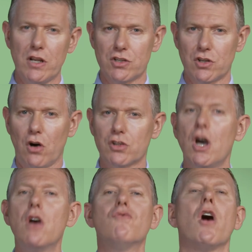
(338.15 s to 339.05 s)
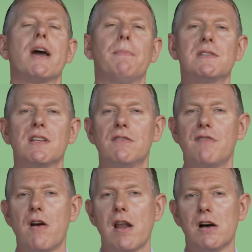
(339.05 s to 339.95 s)
stocked right up until the
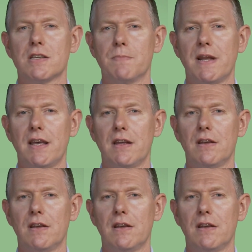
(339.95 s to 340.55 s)
very last minute.